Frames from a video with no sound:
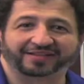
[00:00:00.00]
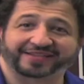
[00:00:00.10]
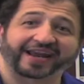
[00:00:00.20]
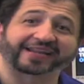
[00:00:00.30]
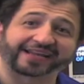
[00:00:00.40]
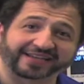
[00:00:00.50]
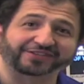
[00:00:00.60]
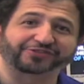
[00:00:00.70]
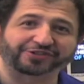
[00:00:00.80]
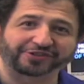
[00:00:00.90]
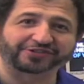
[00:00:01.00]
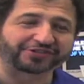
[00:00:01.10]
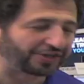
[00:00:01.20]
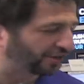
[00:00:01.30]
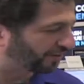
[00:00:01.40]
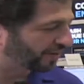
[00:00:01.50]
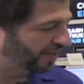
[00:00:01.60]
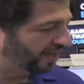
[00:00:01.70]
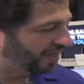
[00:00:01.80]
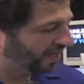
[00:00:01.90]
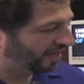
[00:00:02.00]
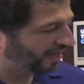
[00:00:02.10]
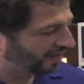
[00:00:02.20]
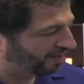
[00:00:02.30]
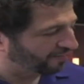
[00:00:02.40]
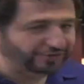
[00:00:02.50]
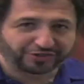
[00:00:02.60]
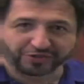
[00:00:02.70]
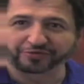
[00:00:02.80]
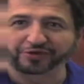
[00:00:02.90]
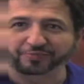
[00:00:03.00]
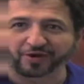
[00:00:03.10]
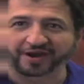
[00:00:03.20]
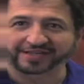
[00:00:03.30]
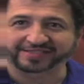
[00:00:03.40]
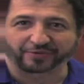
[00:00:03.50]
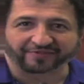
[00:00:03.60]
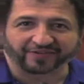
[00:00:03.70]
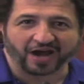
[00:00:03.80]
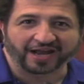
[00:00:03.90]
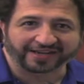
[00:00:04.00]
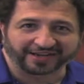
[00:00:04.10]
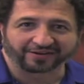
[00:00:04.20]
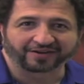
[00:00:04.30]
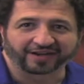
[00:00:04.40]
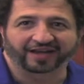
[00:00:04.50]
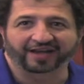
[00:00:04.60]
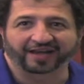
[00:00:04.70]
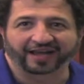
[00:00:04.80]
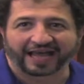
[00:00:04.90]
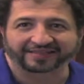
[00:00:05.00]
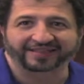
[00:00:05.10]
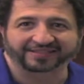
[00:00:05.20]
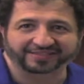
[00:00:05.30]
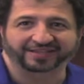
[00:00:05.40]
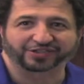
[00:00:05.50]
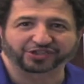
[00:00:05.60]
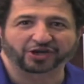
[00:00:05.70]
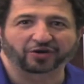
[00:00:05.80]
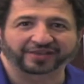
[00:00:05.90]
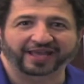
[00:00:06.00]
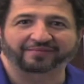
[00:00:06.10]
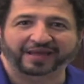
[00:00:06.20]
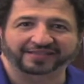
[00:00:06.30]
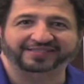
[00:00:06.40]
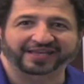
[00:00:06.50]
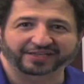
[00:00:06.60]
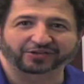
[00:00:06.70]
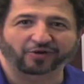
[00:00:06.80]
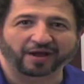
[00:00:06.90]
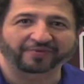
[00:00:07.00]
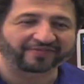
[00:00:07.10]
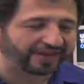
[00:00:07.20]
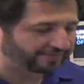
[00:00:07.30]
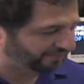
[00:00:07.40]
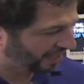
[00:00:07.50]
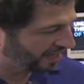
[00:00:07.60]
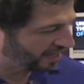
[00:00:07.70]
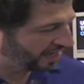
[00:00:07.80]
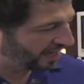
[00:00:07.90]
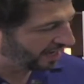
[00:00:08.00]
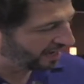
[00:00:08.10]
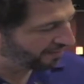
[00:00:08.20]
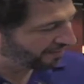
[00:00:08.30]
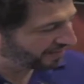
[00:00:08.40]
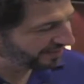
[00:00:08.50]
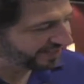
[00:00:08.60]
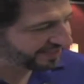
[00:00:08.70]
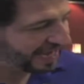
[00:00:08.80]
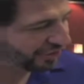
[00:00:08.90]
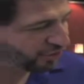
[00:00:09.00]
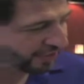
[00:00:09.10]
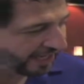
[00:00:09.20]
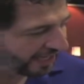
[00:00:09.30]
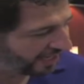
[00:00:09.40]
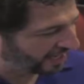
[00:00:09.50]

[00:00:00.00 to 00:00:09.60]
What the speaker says: Today I'd like to introduce to you 2 new products that we've got here at this show at the NBASE-T Interop event. This is actually